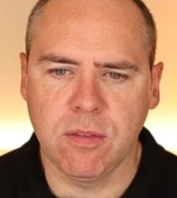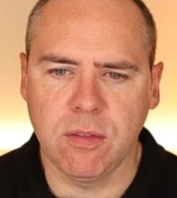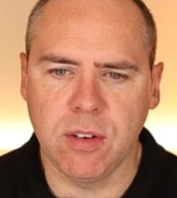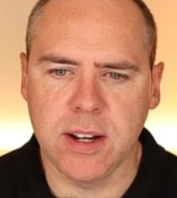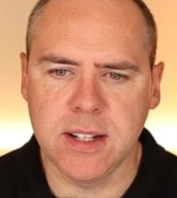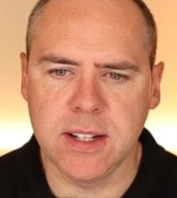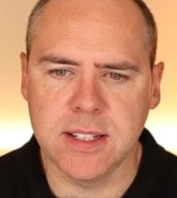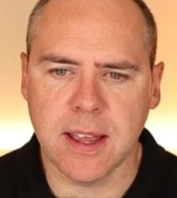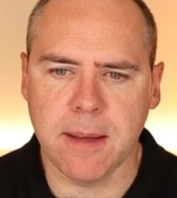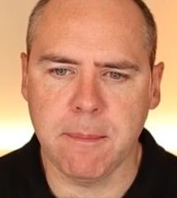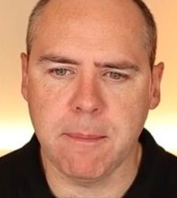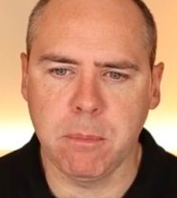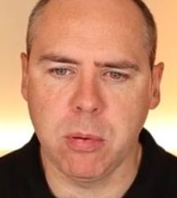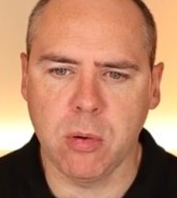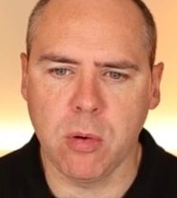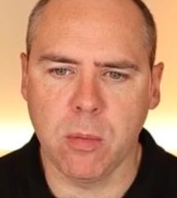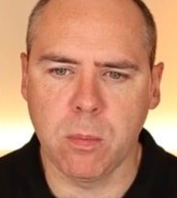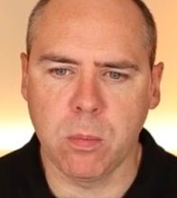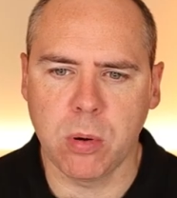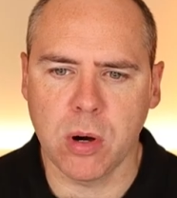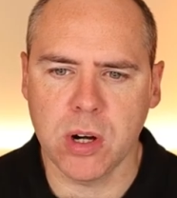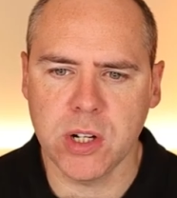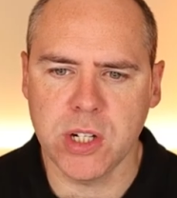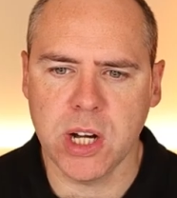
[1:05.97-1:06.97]
For example,
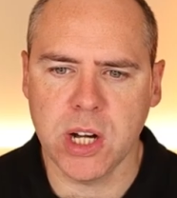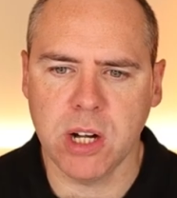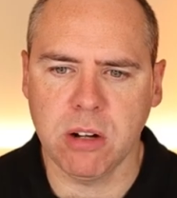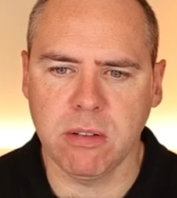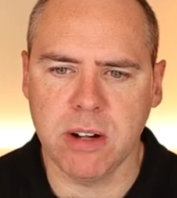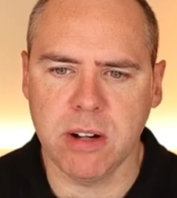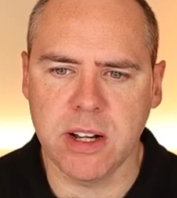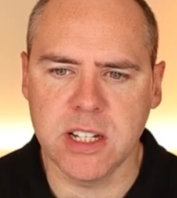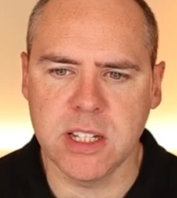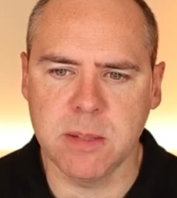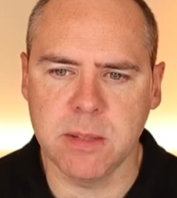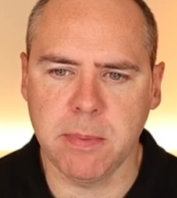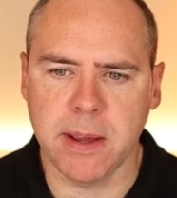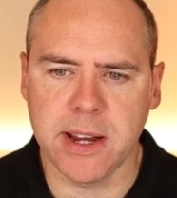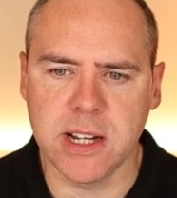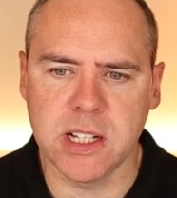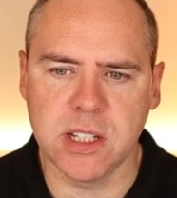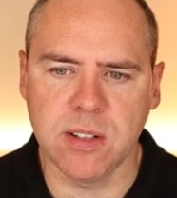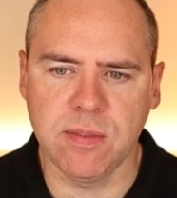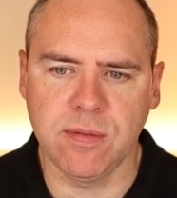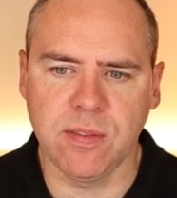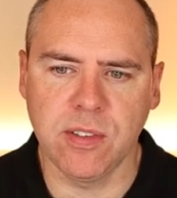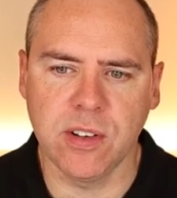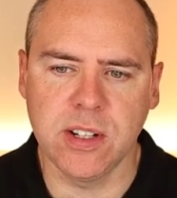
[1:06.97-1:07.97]
Project Green
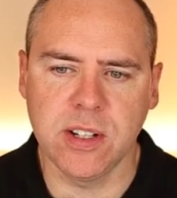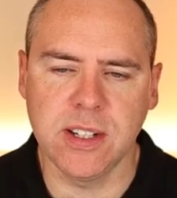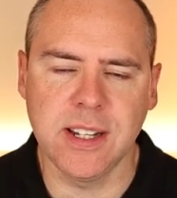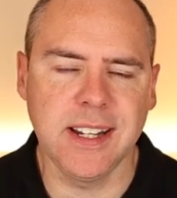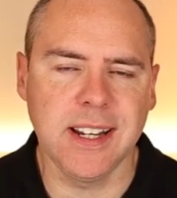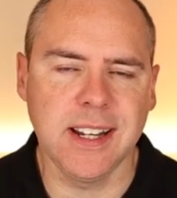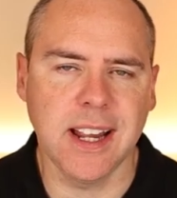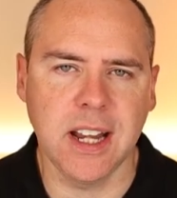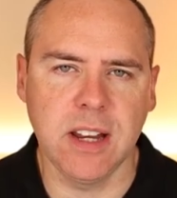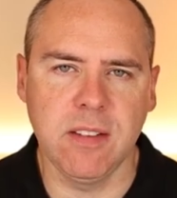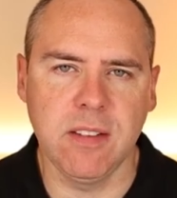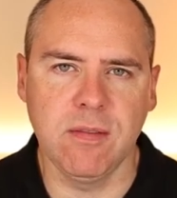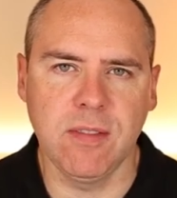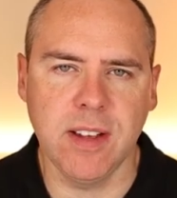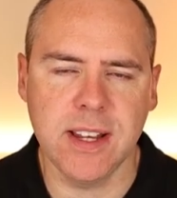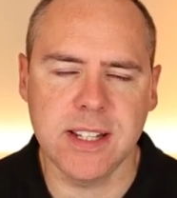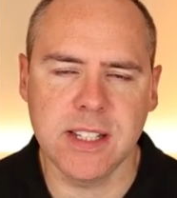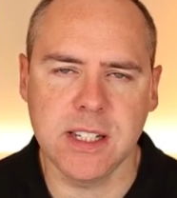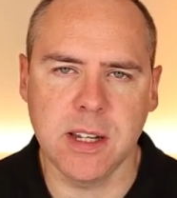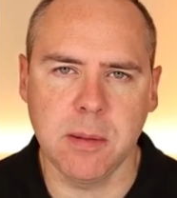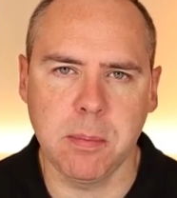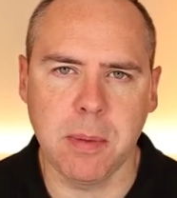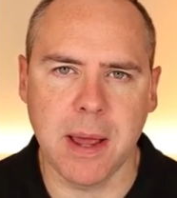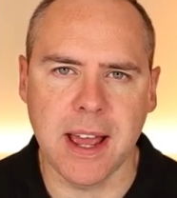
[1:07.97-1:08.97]
Space Funding and
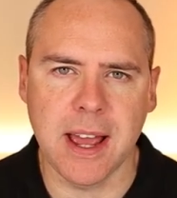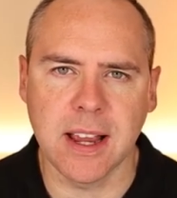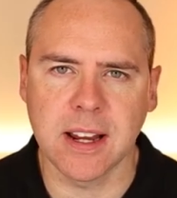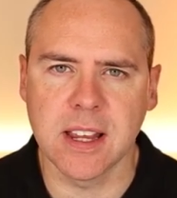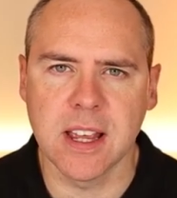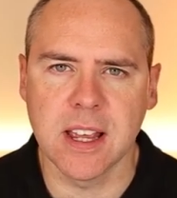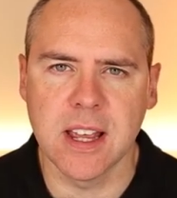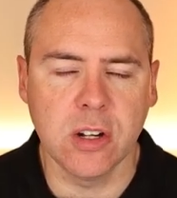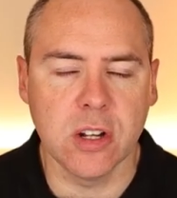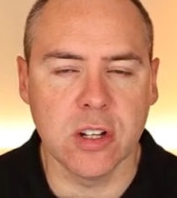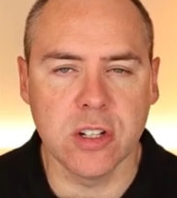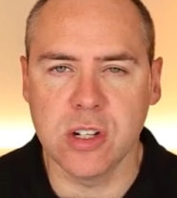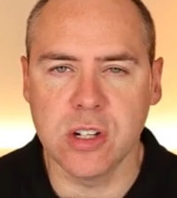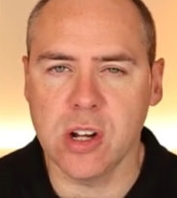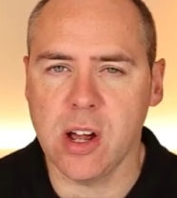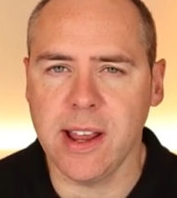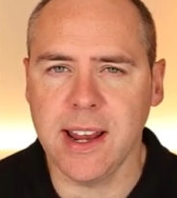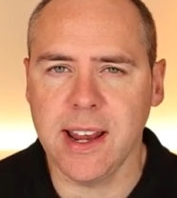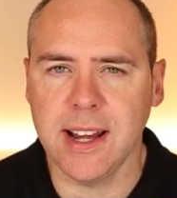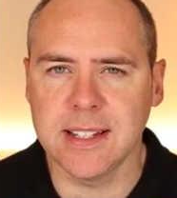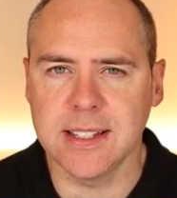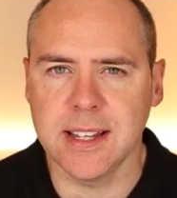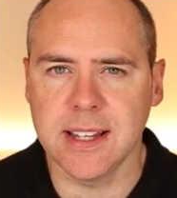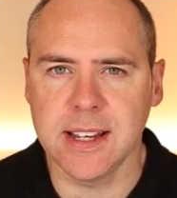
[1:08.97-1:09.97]
Investor Pack does
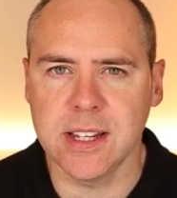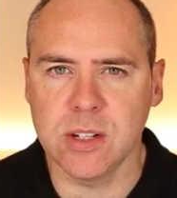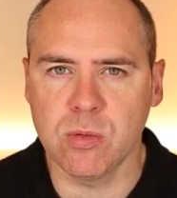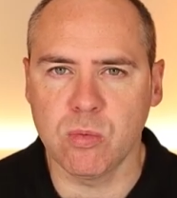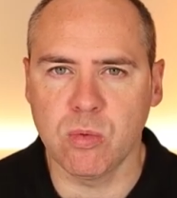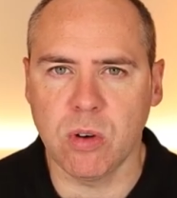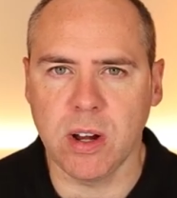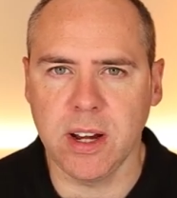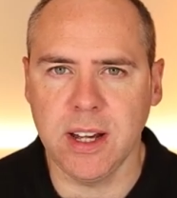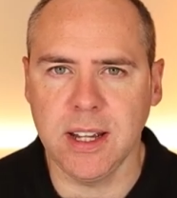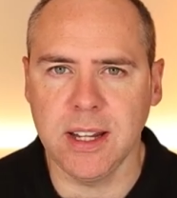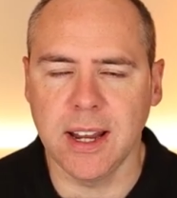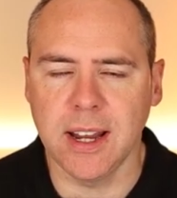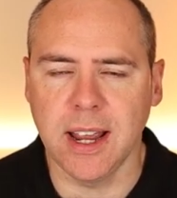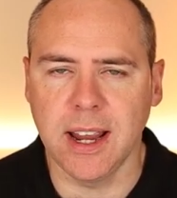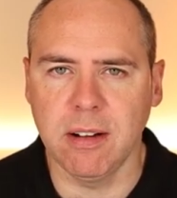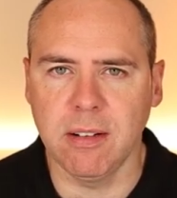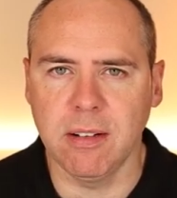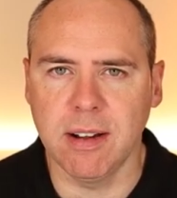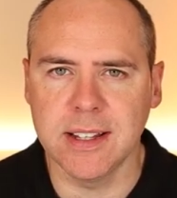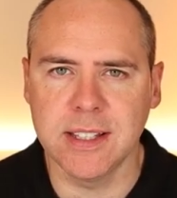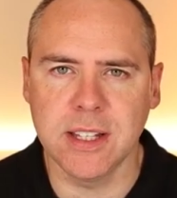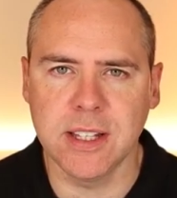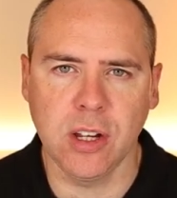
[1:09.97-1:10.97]
not exist right
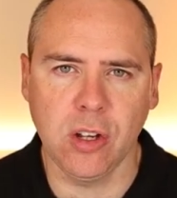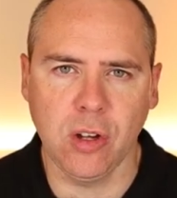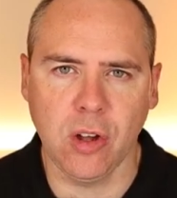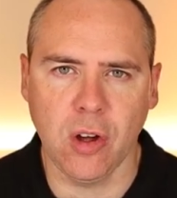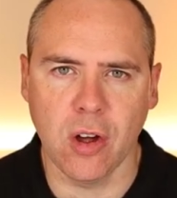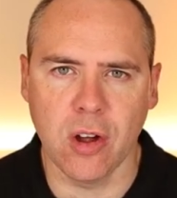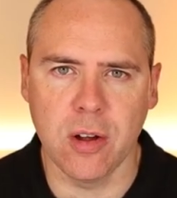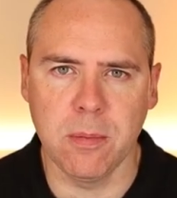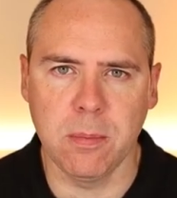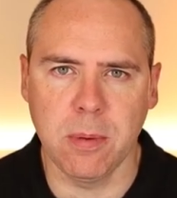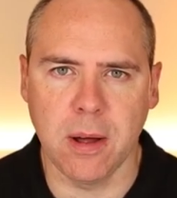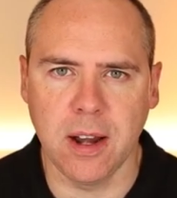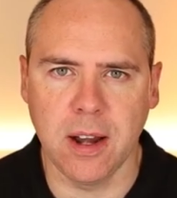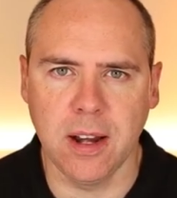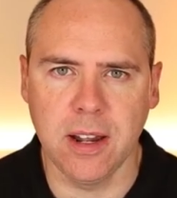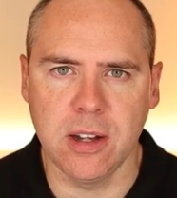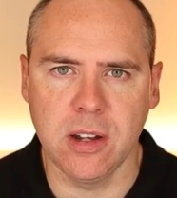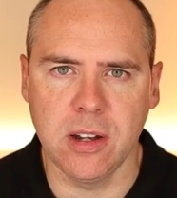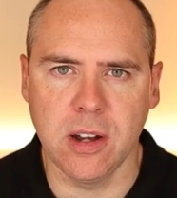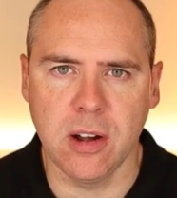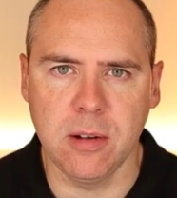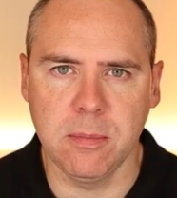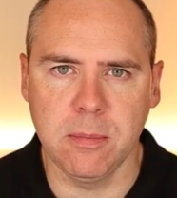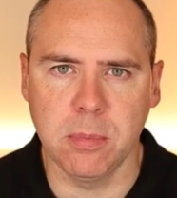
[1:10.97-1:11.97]
now as a Copilot
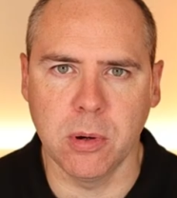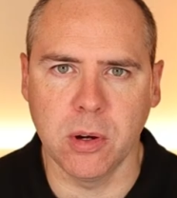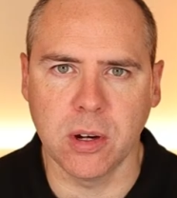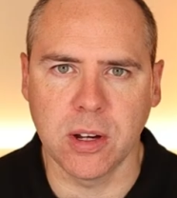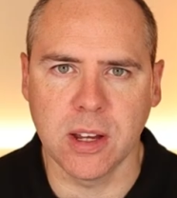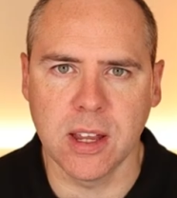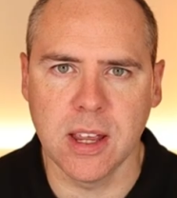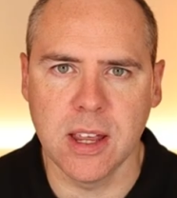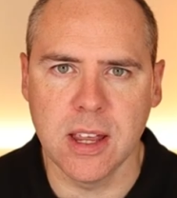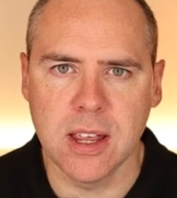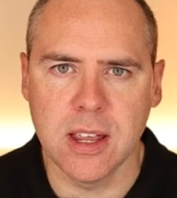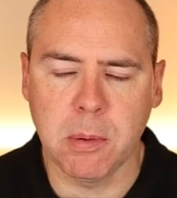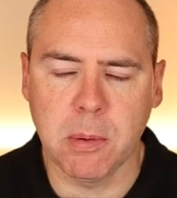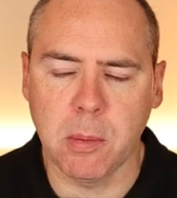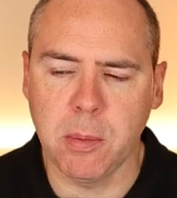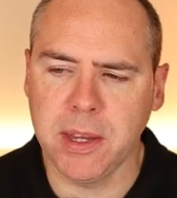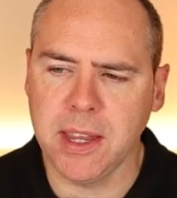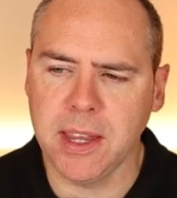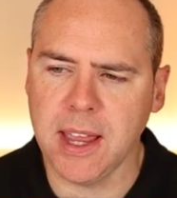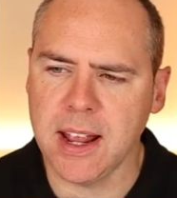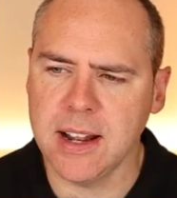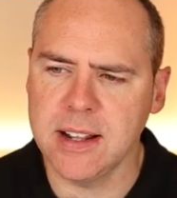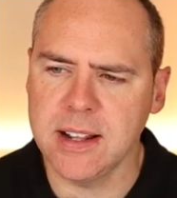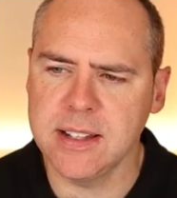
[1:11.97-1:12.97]
Notebook, but we
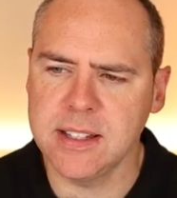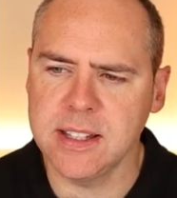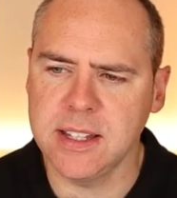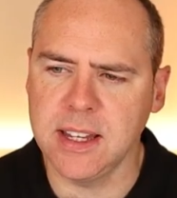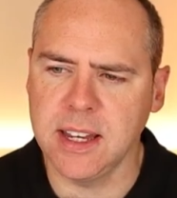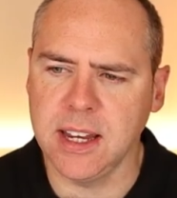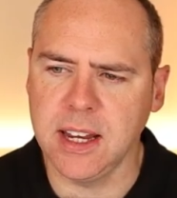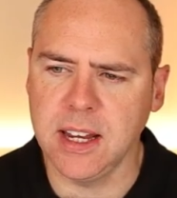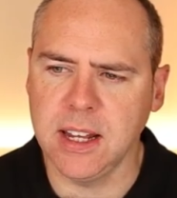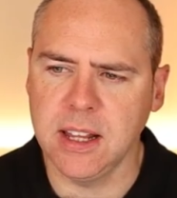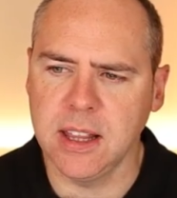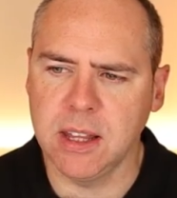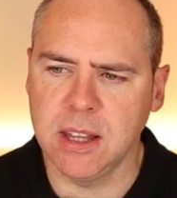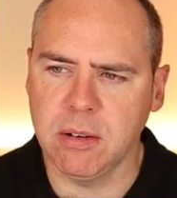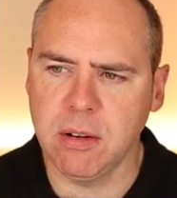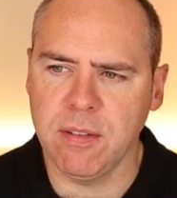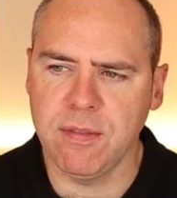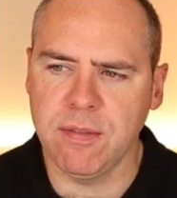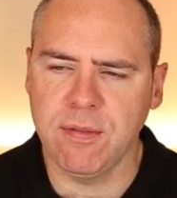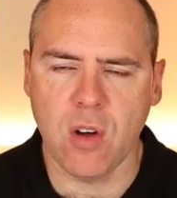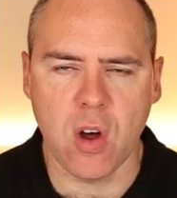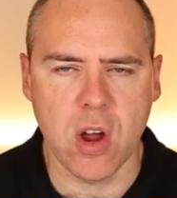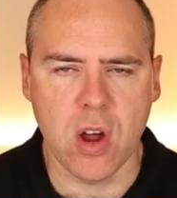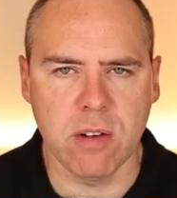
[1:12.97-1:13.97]
can see there are
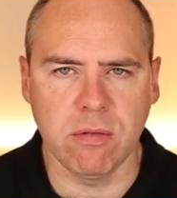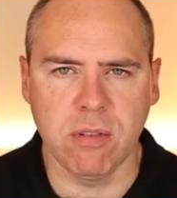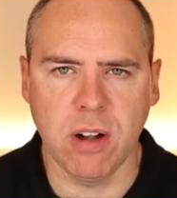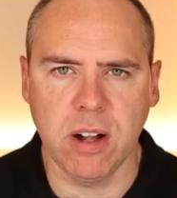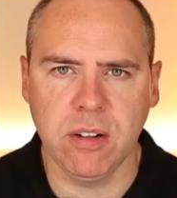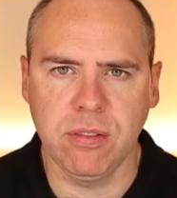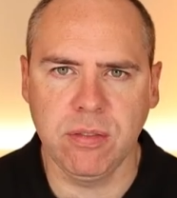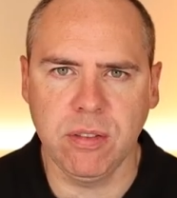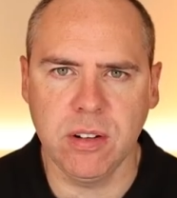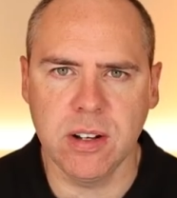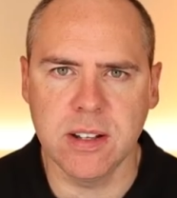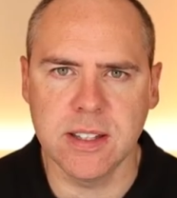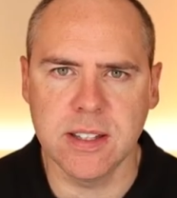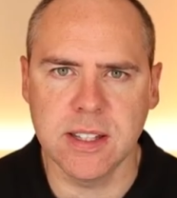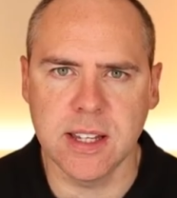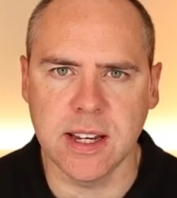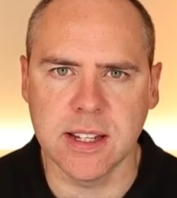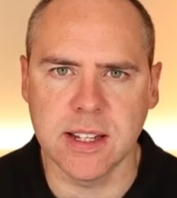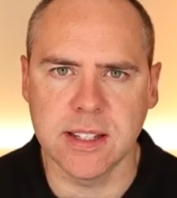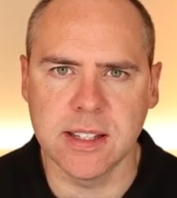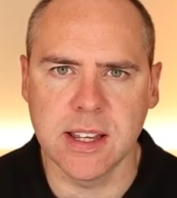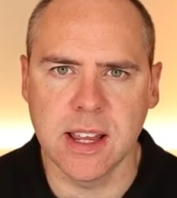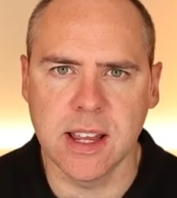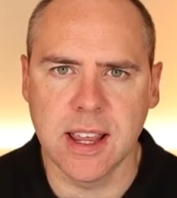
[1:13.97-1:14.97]
five
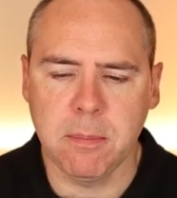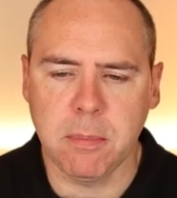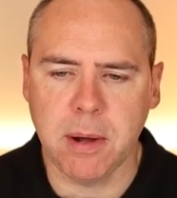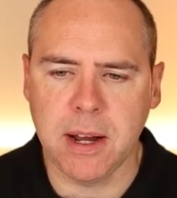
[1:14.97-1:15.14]
references.